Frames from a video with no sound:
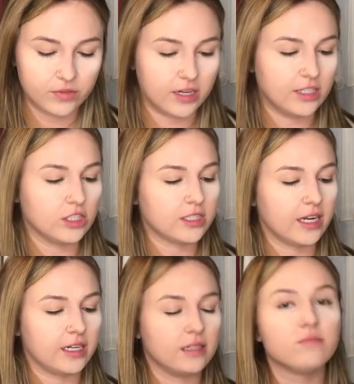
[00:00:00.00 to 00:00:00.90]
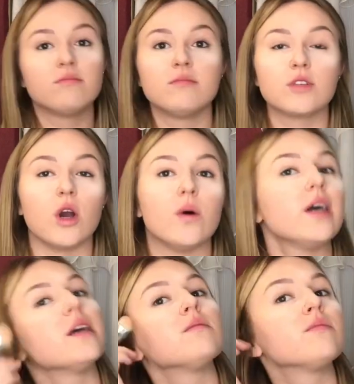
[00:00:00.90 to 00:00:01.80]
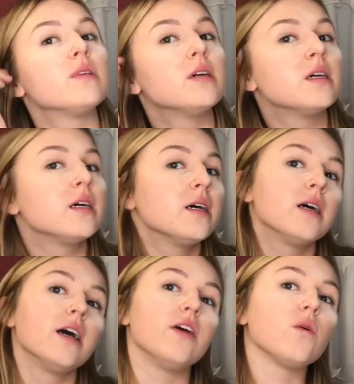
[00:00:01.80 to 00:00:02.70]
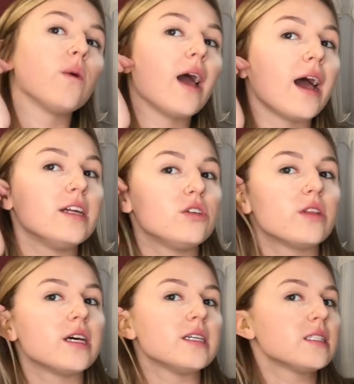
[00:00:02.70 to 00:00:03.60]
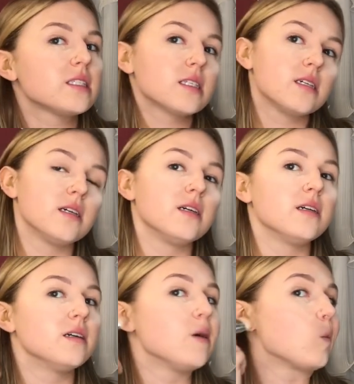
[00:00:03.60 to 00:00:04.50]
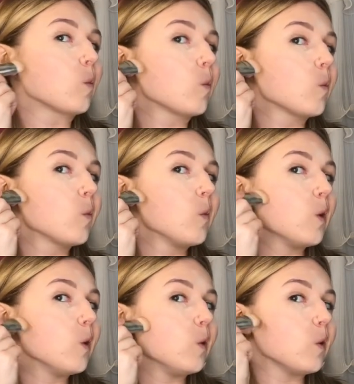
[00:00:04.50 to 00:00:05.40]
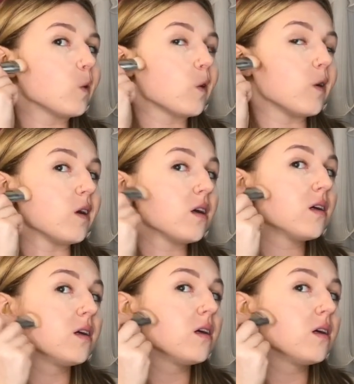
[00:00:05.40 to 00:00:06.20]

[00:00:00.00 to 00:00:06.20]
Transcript: And I just kind of go in. And the way I do this, I just kind of